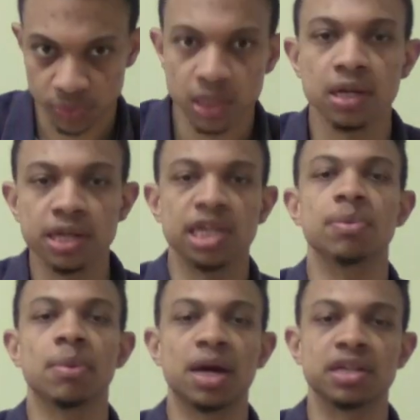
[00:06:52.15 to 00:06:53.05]
and keep in
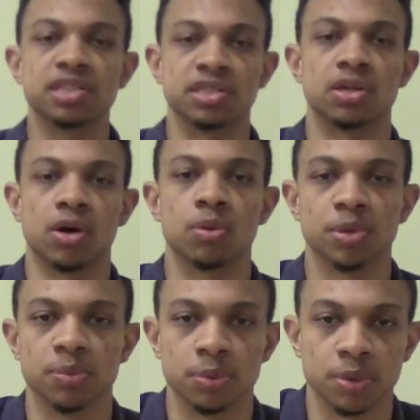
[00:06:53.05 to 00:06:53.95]
mind, this isn't all
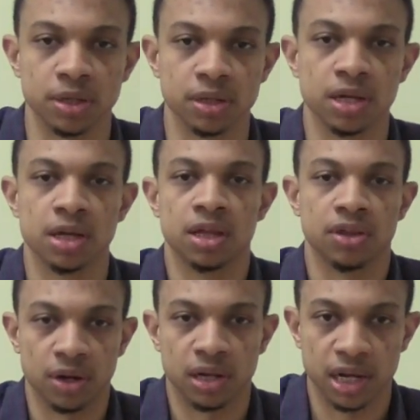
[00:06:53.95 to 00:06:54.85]
people, but there are
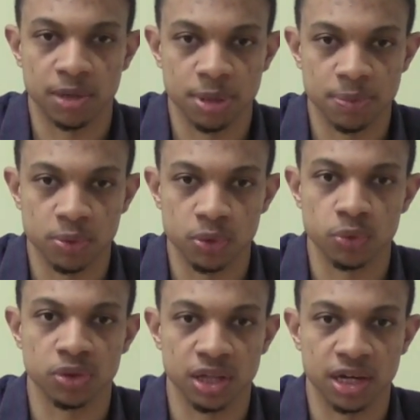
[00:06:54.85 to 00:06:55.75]
a lot of people who
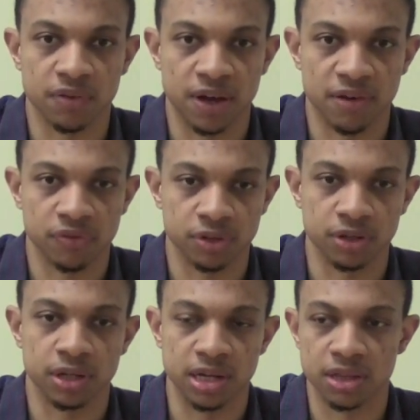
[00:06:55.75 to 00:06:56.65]
think of Africa
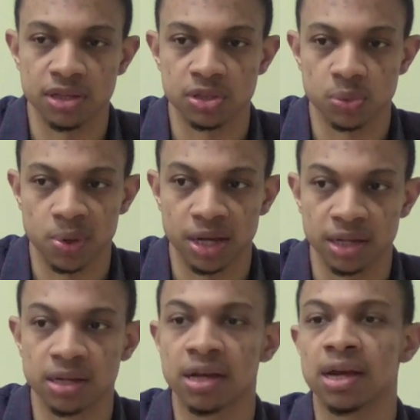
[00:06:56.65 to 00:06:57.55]
in this way.
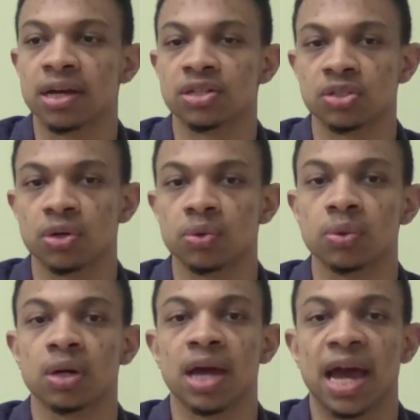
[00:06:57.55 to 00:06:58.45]
So
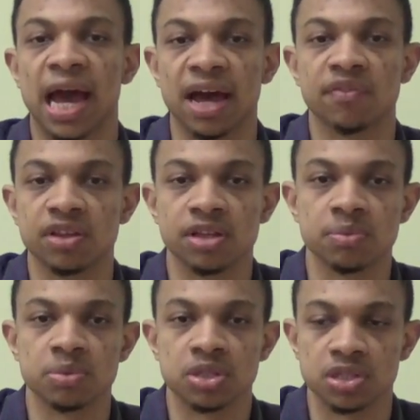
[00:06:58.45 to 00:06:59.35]
having them
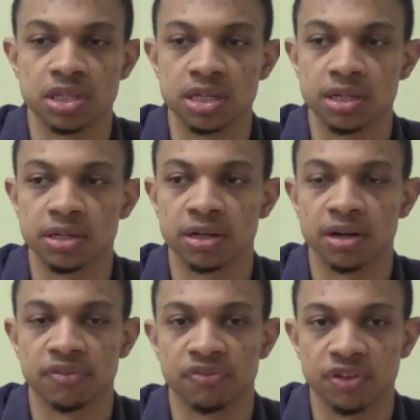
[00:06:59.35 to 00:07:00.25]
see a
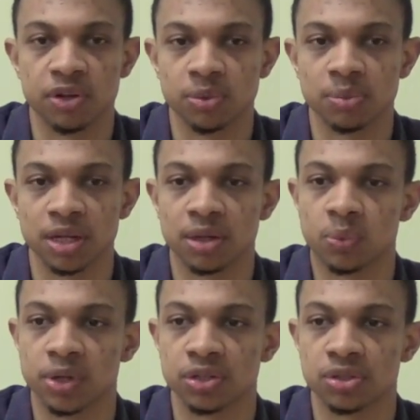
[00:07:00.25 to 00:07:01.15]
film in
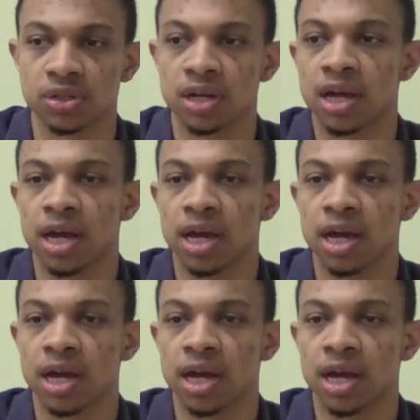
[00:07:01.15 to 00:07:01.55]
which it